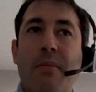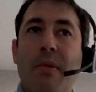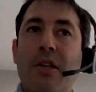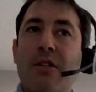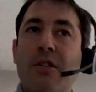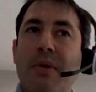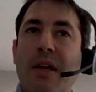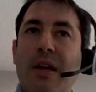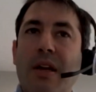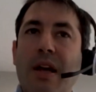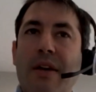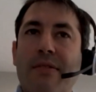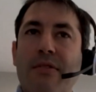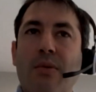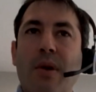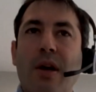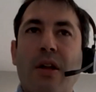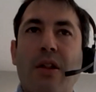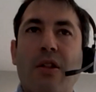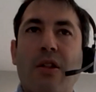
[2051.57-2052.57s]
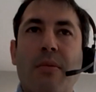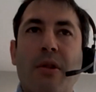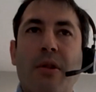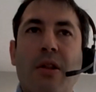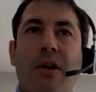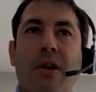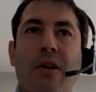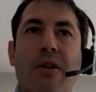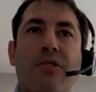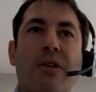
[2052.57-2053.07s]
They just may have to wait a little bit
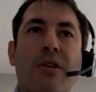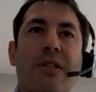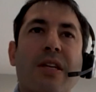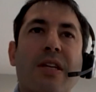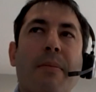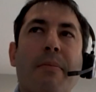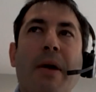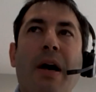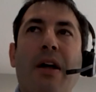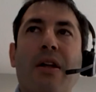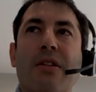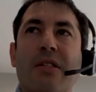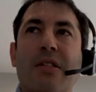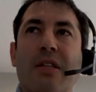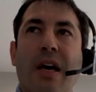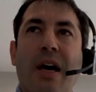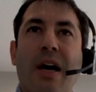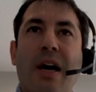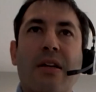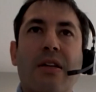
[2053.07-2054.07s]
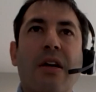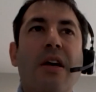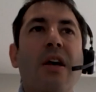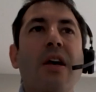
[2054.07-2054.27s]
longer. So it's that balancing act.